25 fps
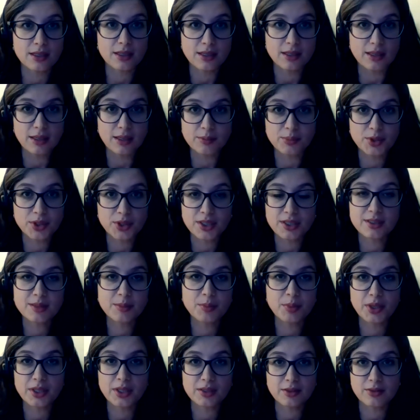and then
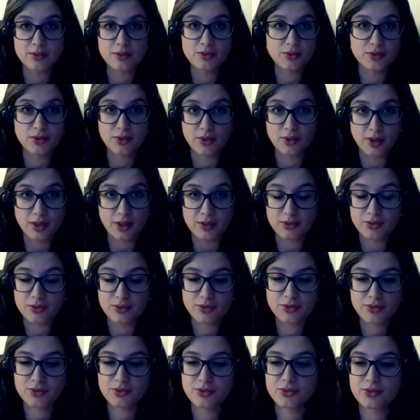participate if
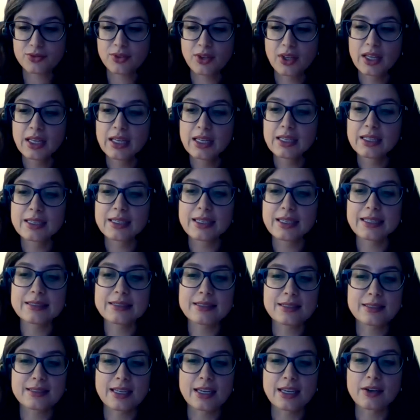
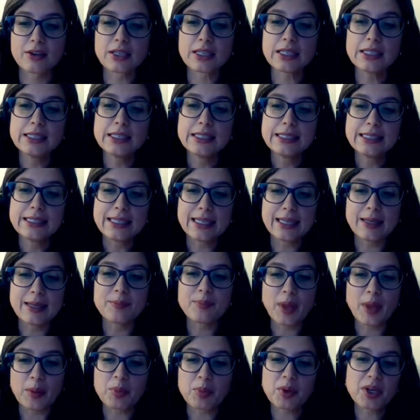necessary.
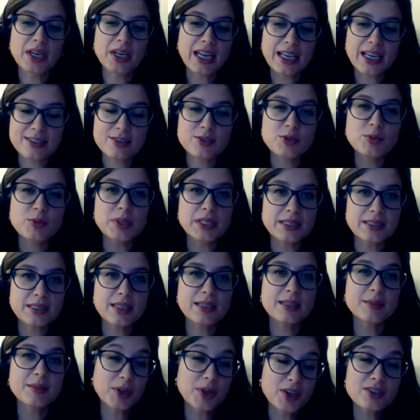Mm-hmm. But it has to be
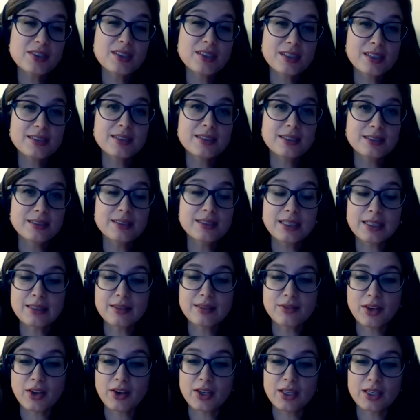seen, because it is indeed
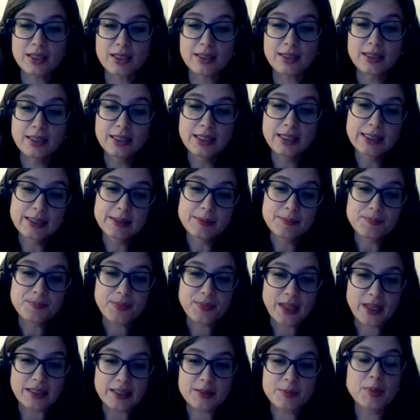a very
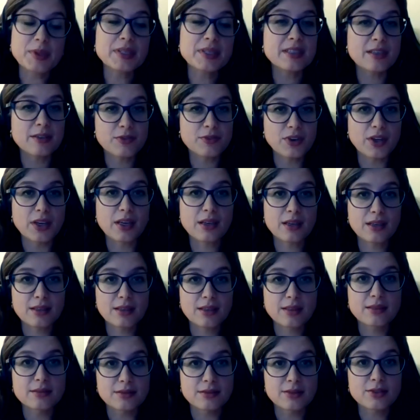specific,
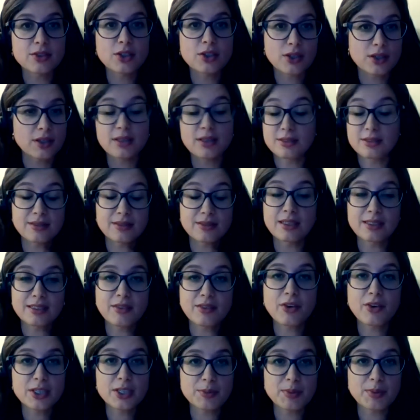it's a
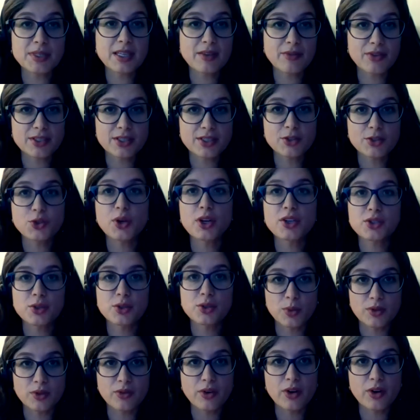very specific
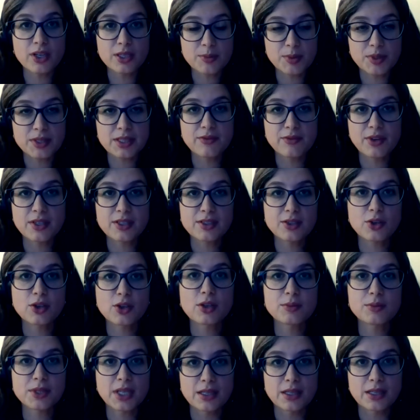situation with very specific
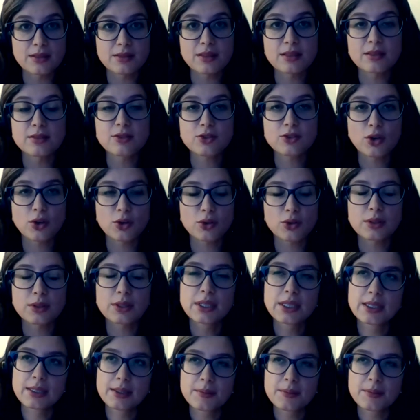circumstances. So,